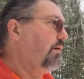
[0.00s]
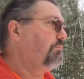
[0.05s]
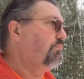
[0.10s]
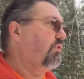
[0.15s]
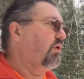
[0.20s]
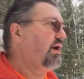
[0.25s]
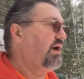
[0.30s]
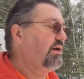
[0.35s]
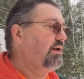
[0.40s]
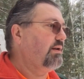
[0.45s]

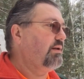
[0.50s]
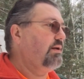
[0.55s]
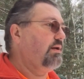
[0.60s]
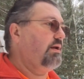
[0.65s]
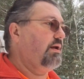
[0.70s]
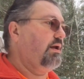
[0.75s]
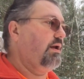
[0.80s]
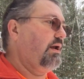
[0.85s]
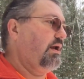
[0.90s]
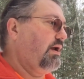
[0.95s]
branded.
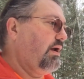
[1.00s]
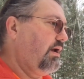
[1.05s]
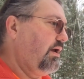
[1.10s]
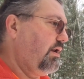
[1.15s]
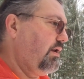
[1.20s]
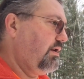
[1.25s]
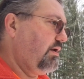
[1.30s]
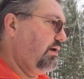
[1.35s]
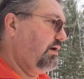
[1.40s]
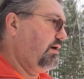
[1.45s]

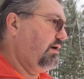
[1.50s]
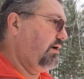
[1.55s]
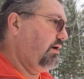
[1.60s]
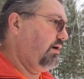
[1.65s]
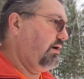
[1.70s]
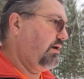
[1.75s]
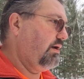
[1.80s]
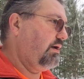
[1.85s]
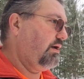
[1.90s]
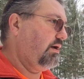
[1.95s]
And
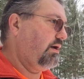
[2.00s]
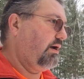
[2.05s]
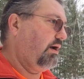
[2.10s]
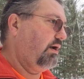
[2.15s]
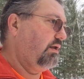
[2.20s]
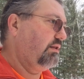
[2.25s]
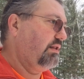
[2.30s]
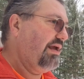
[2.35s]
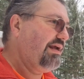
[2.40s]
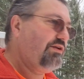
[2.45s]
I
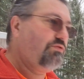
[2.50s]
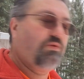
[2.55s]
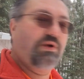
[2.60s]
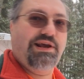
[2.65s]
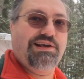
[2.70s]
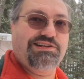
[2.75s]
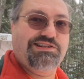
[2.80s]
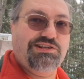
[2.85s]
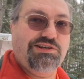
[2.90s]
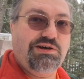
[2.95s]
liked what
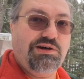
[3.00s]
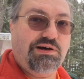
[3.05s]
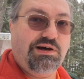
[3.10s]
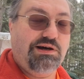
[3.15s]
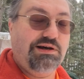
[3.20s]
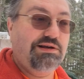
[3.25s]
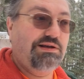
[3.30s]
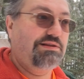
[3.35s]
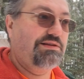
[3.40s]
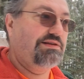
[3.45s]
I
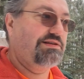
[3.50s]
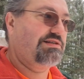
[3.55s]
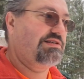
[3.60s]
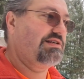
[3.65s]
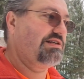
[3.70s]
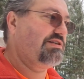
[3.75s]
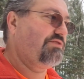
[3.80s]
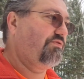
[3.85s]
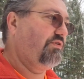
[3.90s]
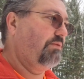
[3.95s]
saw, this
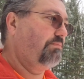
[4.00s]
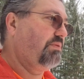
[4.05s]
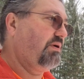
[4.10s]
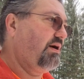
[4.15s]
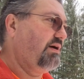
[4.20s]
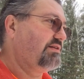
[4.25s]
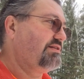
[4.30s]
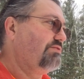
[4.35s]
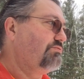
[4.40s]
6-foot box.